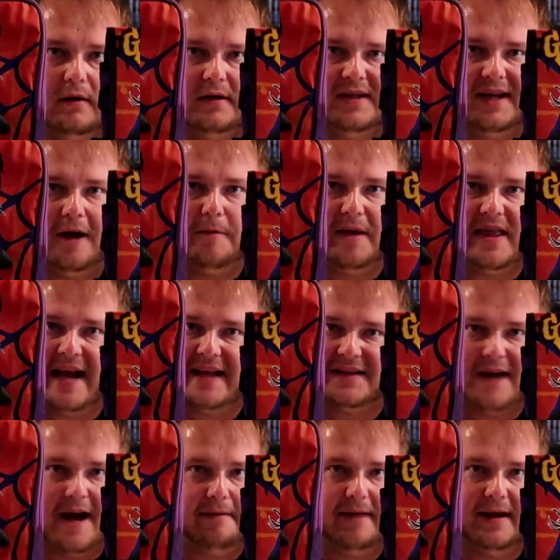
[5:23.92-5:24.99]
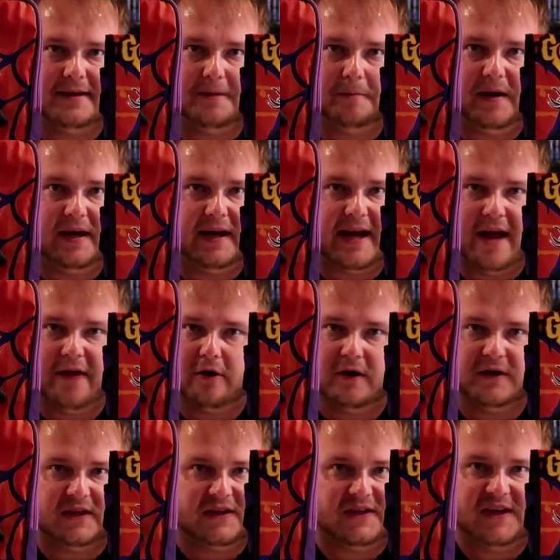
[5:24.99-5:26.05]
Tell me that's not meant to be together
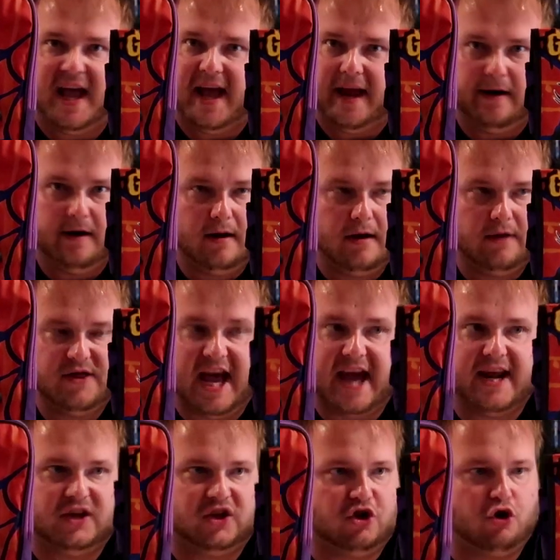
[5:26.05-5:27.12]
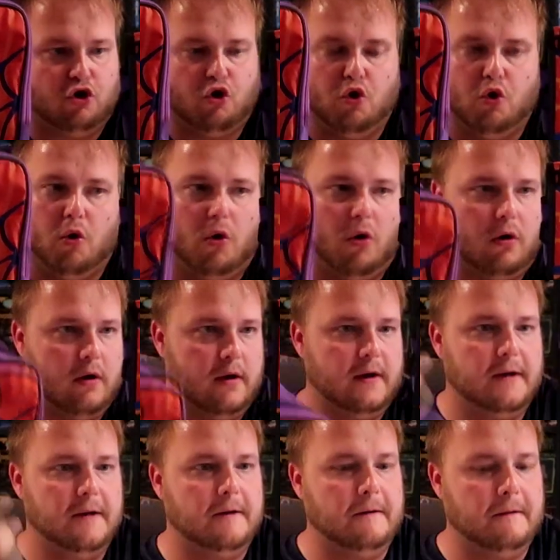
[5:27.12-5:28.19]
as a set. That is cool.
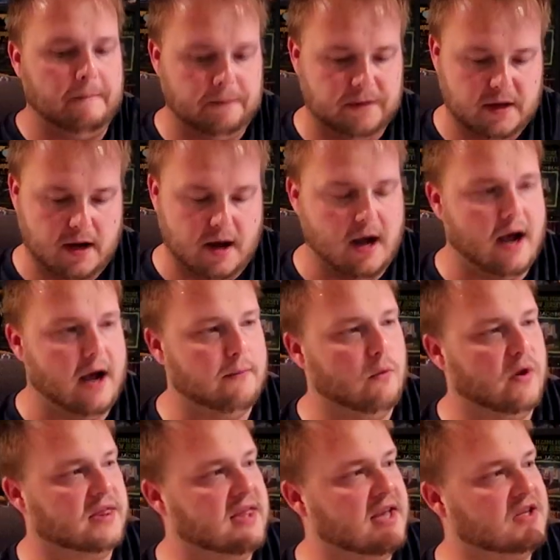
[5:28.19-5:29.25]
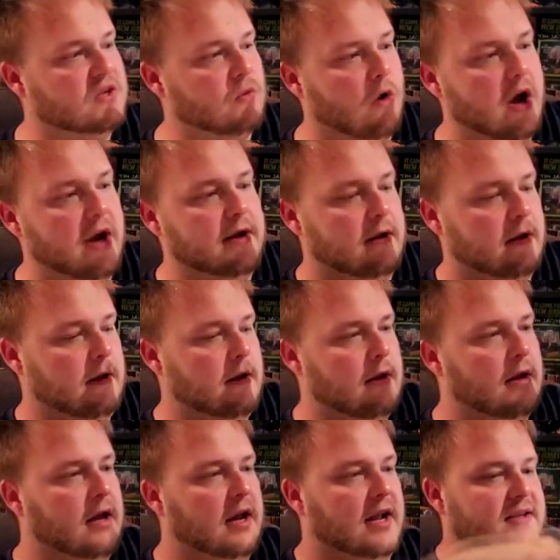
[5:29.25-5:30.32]
Um, with this one,
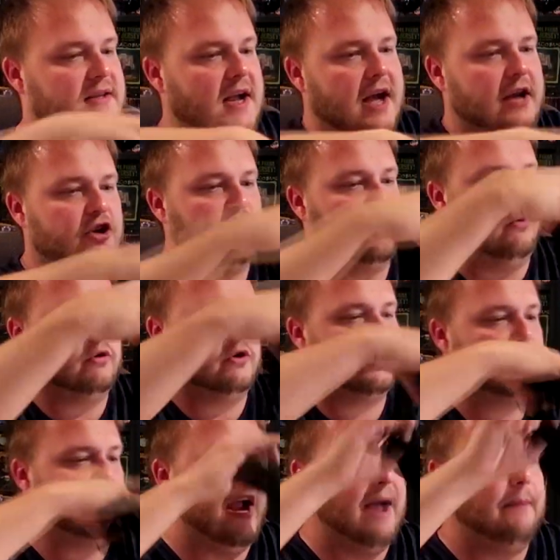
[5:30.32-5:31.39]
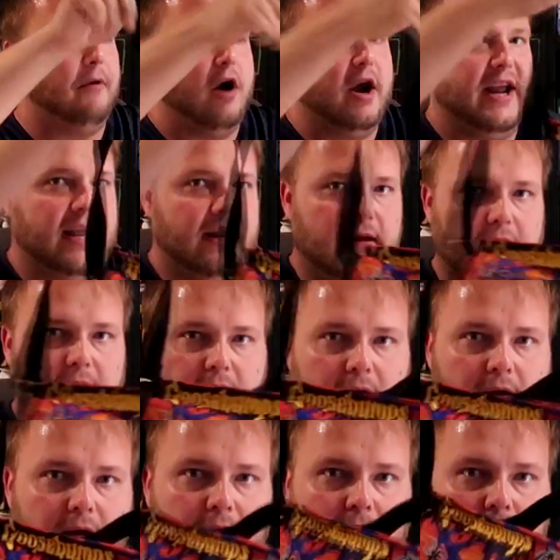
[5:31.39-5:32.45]
it's got a shoulder strap on it,
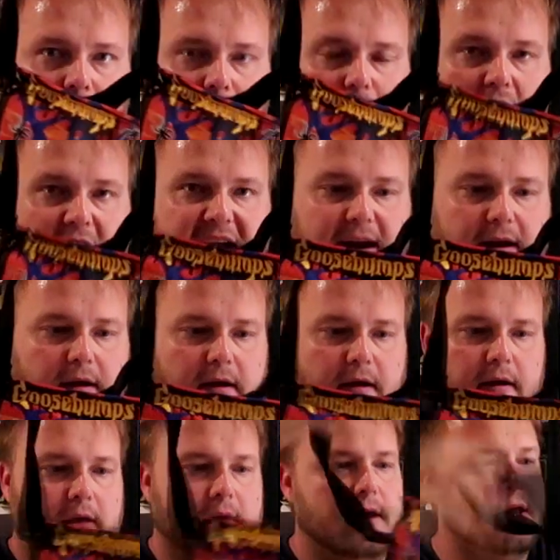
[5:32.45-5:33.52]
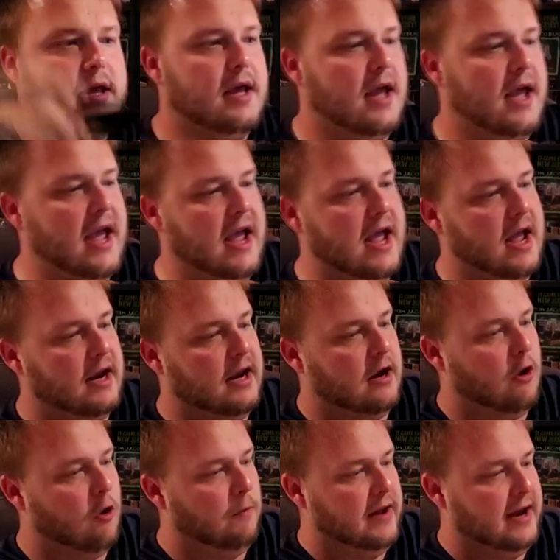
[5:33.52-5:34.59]
right? And it
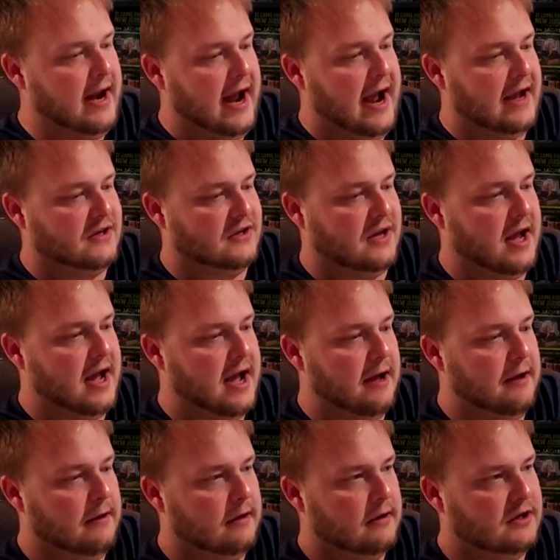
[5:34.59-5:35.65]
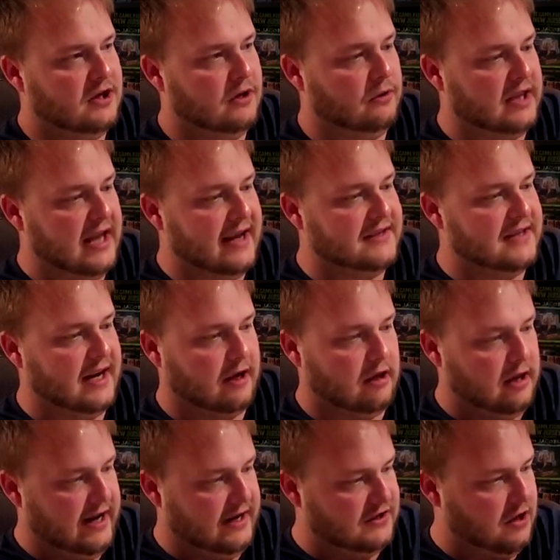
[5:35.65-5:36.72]
op and it has uh, two things that it
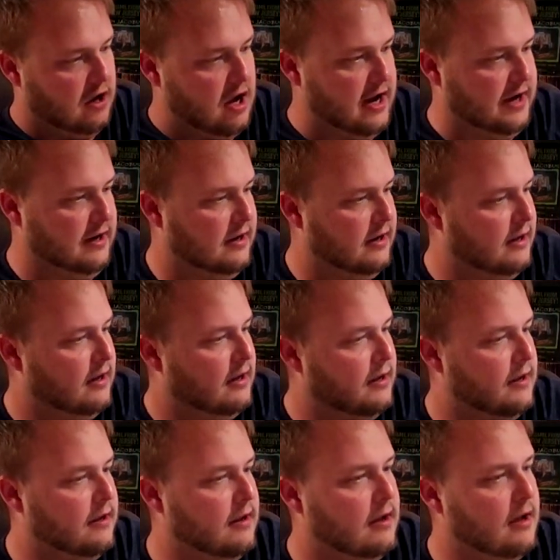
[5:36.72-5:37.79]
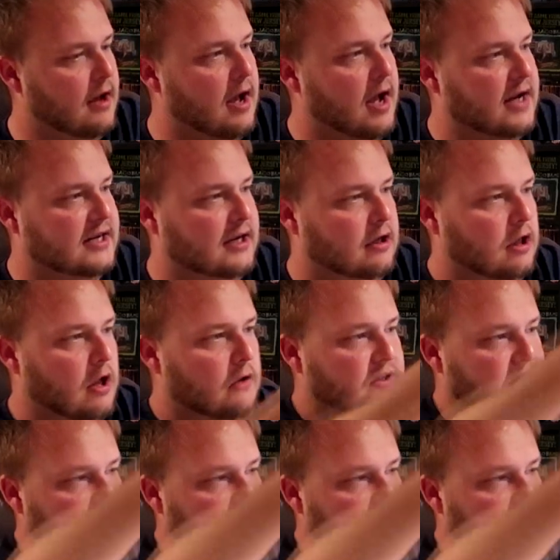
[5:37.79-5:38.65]
clicks on uh, to close